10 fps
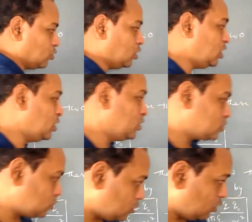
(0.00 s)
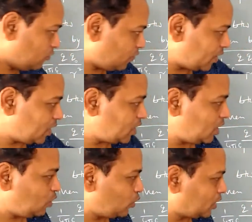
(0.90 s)
only. So
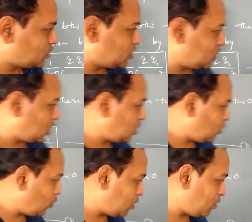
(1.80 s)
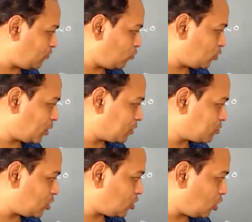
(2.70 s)
finally, we can say that 1 by 4 pi
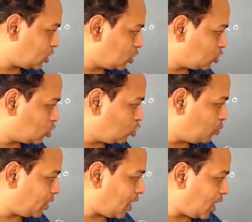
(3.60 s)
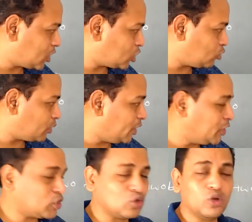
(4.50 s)
epsilon naught into Q by R cube
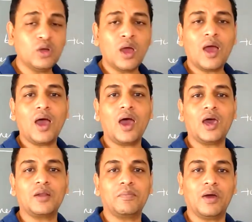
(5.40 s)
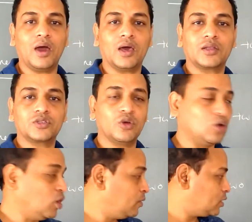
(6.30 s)
into R bar.
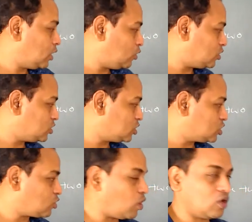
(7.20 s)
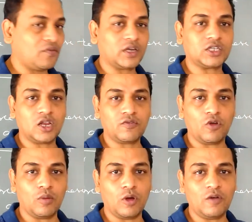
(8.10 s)
So now this is called vector
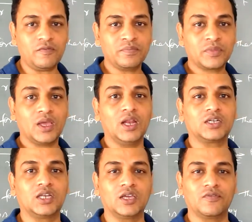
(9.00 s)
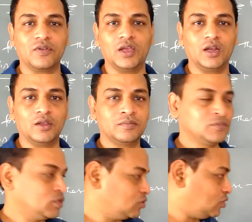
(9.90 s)
form of electric field.
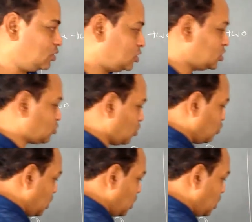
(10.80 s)
So this is called